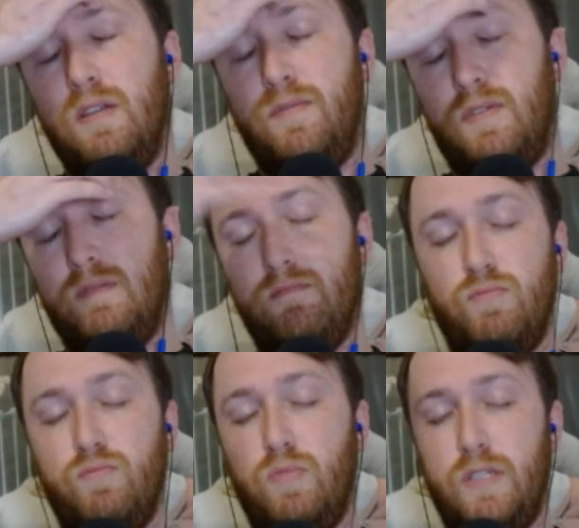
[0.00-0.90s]

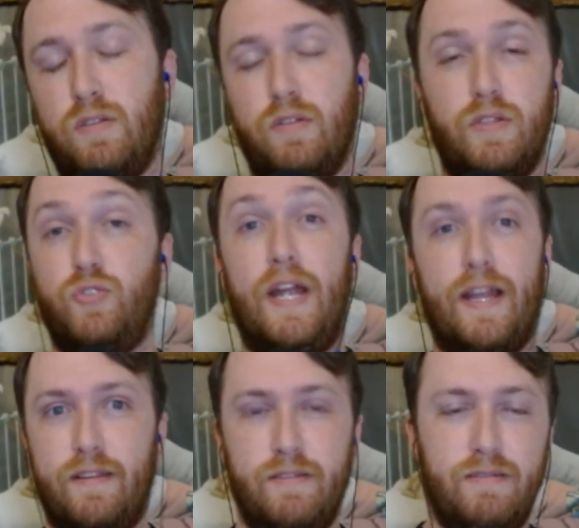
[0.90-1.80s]
from what's it called the
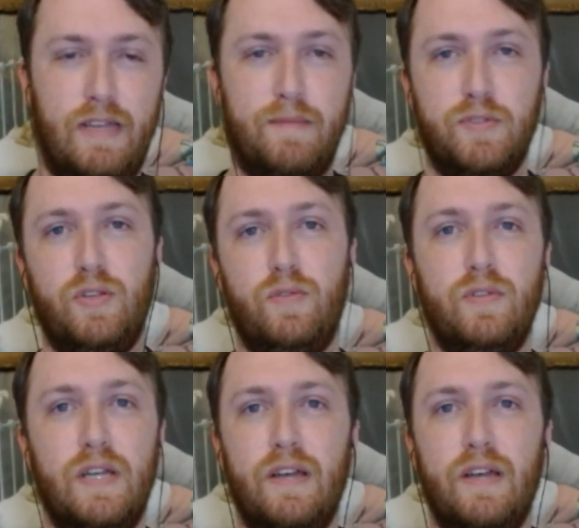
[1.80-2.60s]
track episode